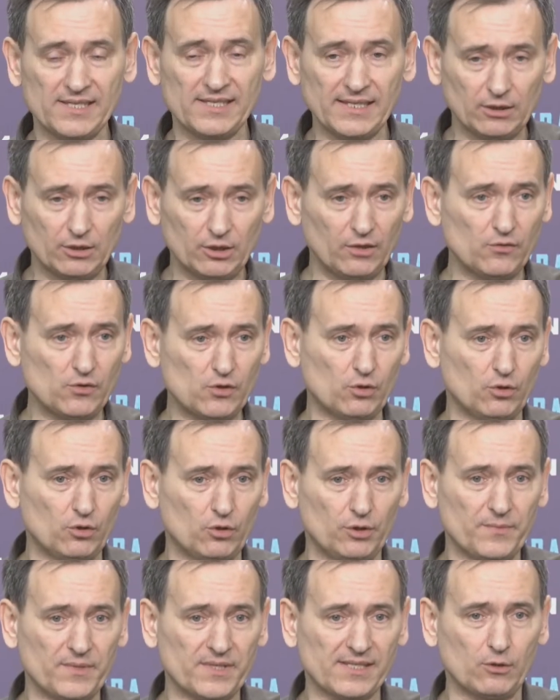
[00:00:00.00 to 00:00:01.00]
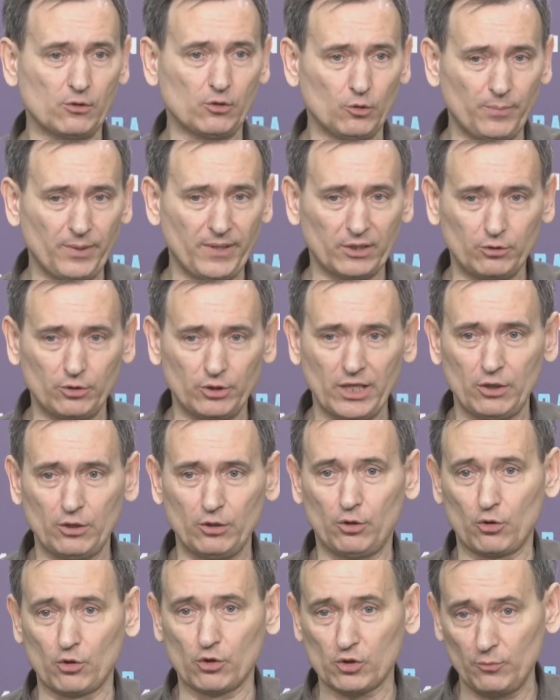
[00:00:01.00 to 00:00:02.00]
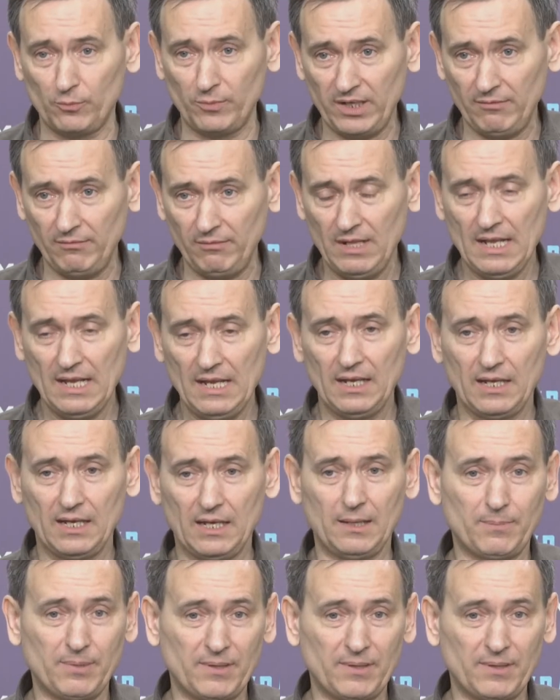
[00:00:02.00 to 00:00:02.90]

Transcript: so tell us more about that draft law.